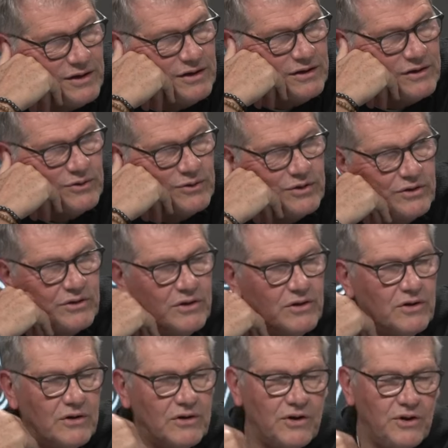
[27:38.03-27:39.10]
You
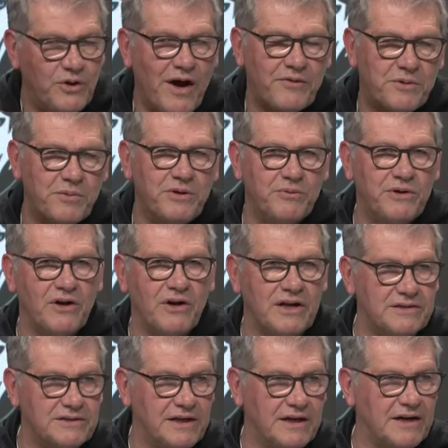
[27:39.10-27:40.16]
have to be
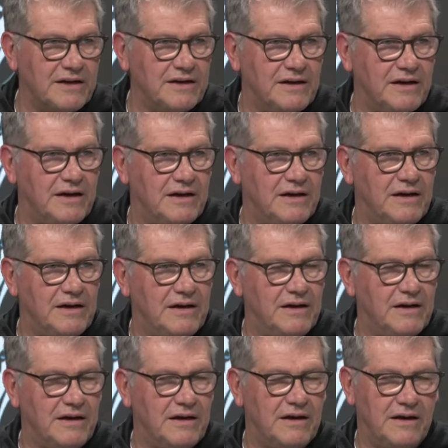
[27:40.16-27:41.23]
realistic.
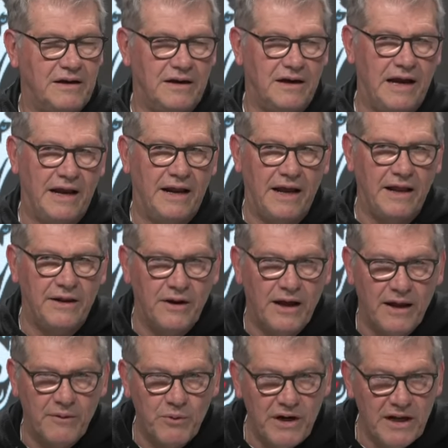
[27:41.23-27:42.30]

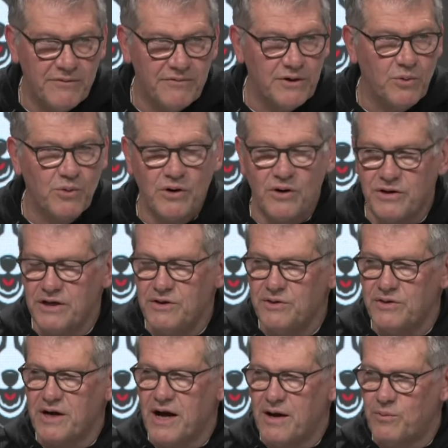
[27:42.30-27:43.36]
And we live in a world at
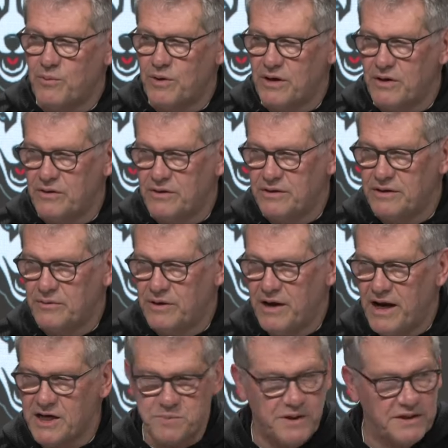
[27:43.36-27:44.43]
UConn where the
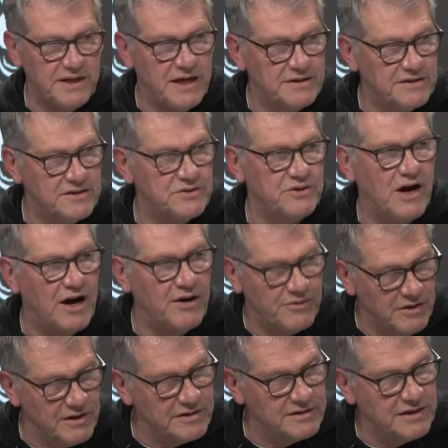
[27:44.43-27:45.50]
expectations are
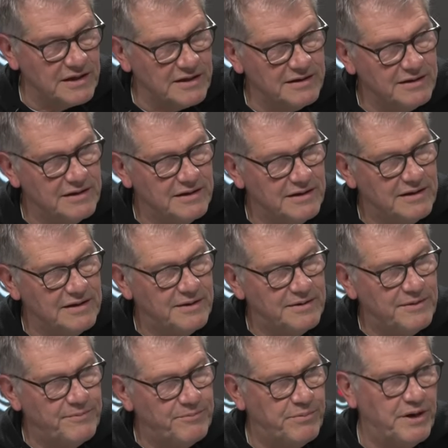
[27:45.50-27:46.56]
unrealistic.
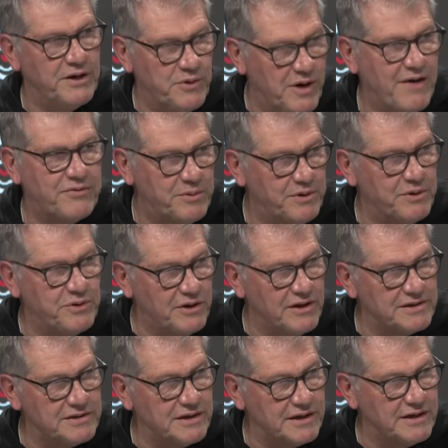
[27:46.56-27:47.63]
But you have to be
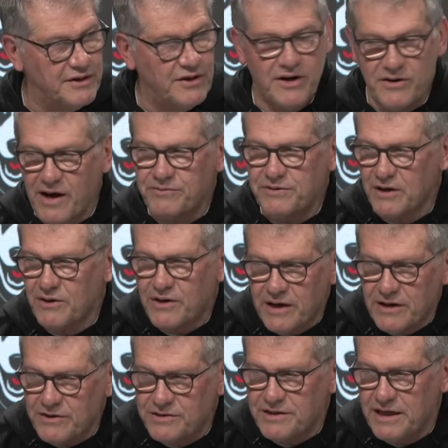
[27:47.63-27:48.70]
realistic. You know, you have to look at
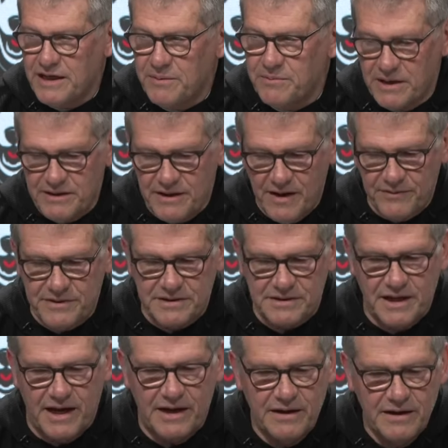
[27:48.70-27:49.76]
your team and you have to
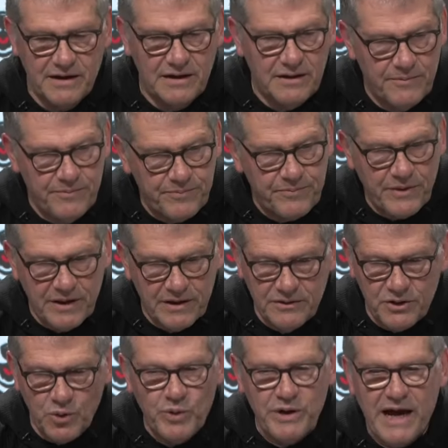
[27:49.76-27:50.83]
say,
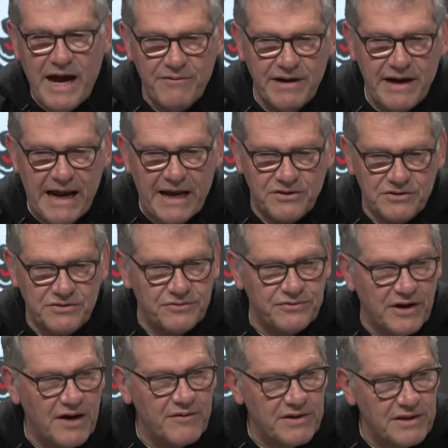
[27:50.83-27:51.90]
do we have an answer
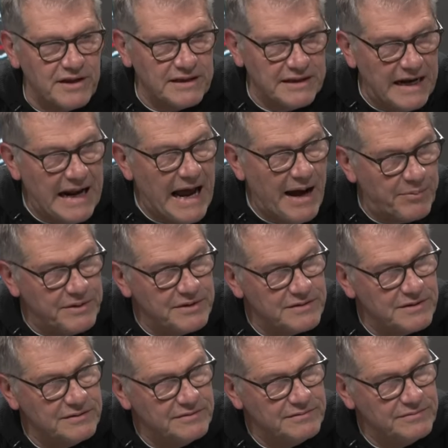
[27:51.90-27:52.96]
for everything that happens?